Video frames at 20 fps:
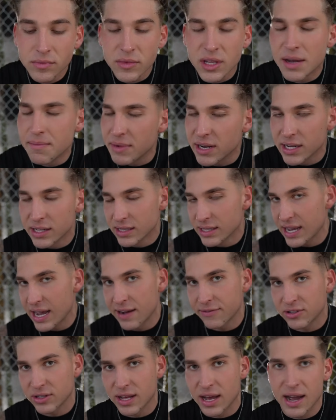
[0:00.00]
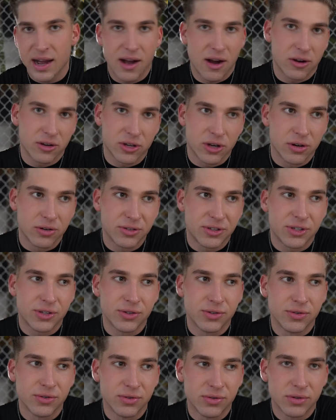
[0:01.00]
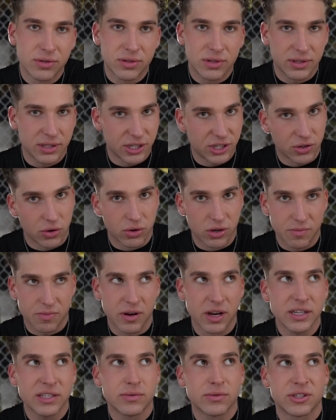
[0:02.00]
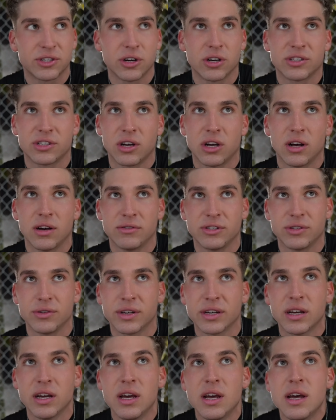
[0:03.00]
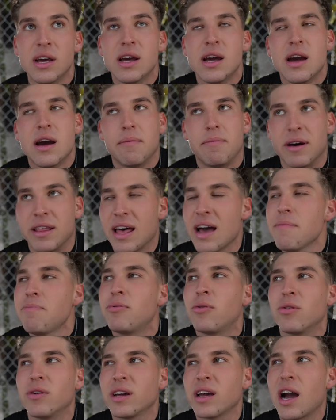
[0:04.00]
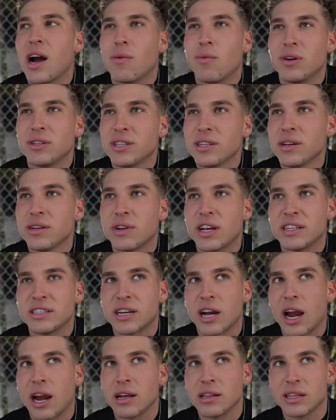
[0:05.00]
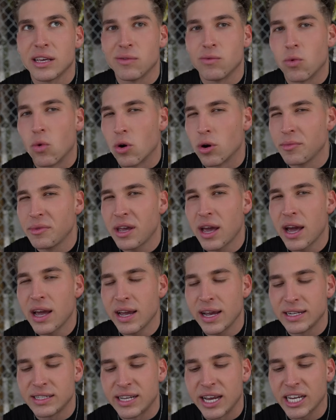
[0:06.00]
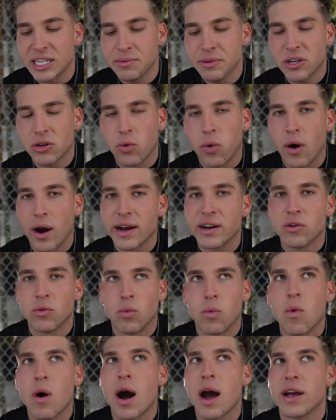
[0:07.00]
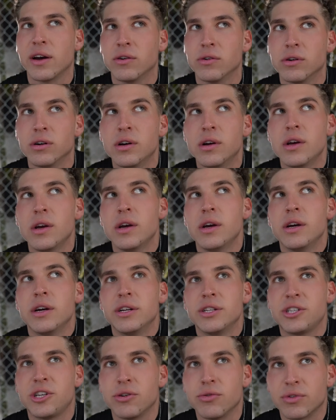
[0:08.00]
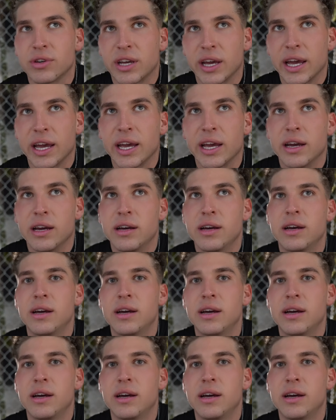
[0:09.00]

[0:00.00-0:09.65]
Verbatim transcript: Immediately after that, I'll go to the shoulder press, which y'all saw I was doing. By that point, I wasn't entirely warm yet. It takes me quite a while to get